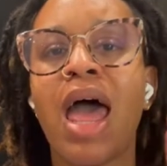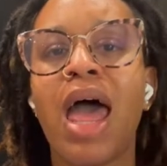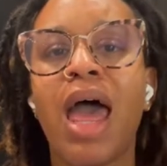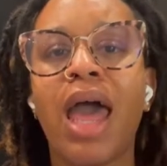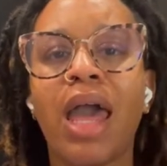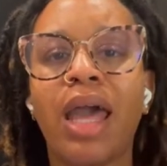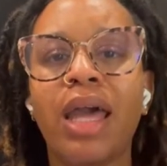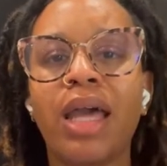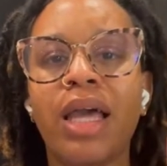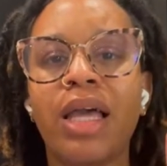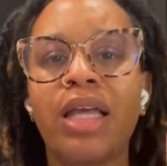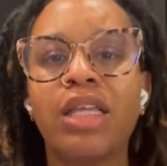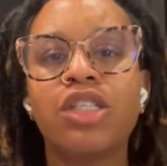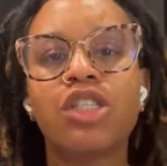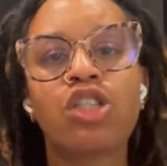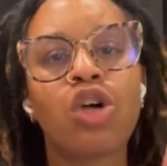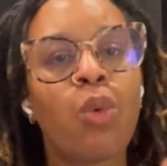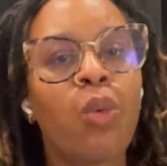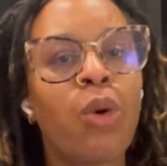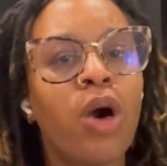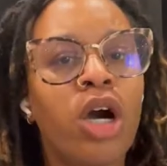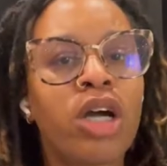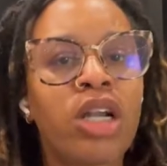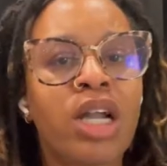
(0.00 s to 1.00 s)
And so
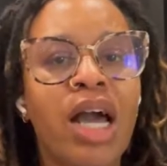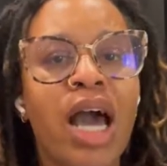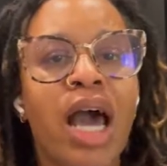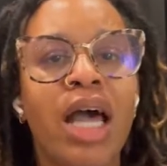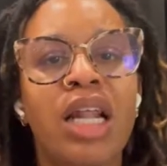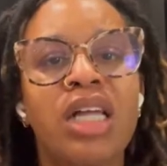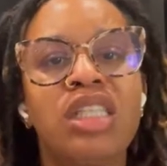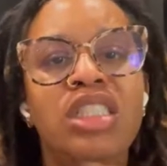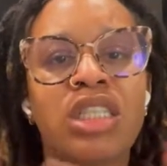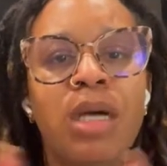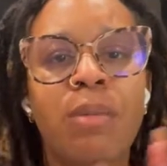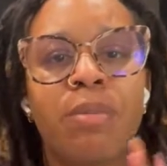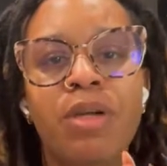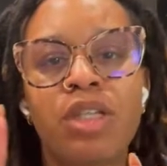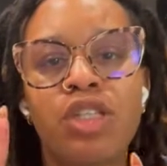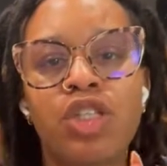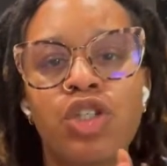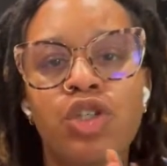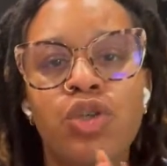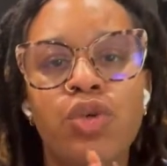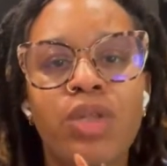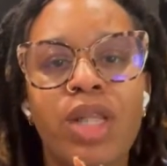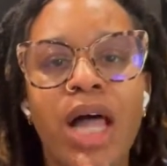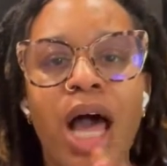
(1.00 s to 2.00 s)
we're going to kind of jump
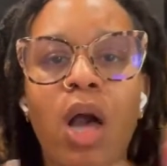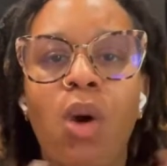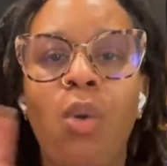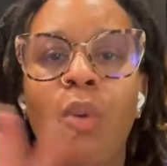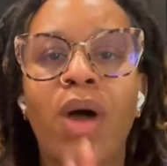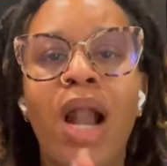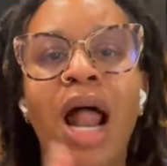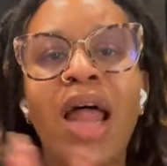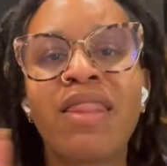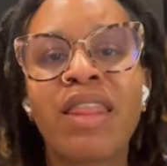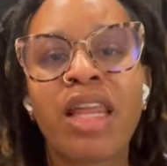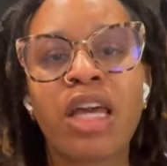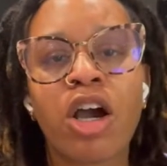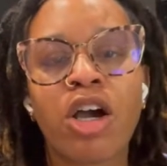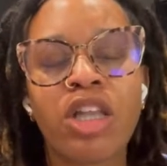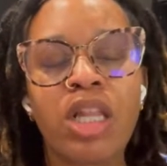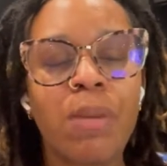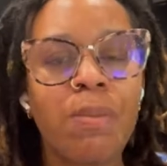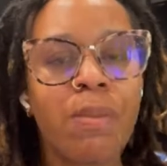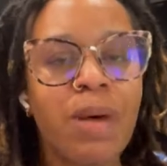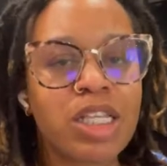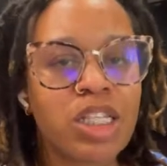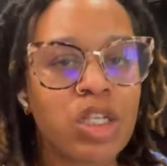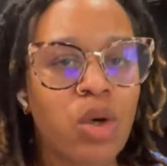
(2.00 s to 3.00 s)
into like what I think are the
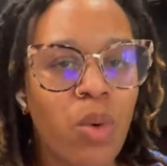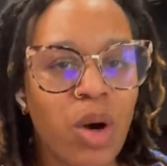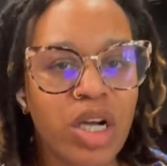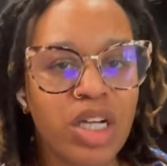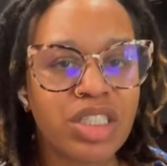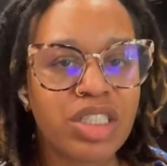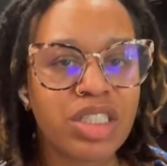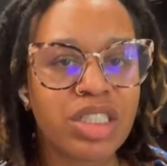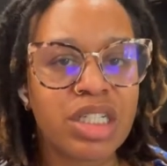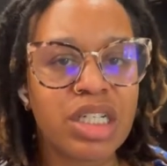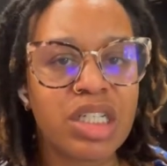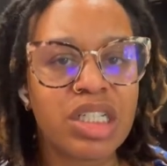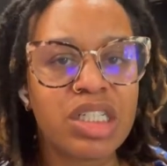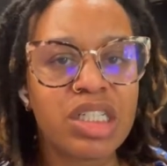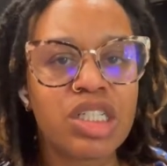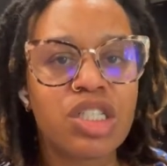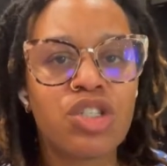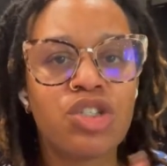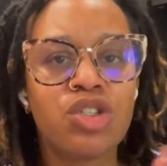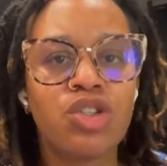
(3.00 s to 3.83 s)
best questions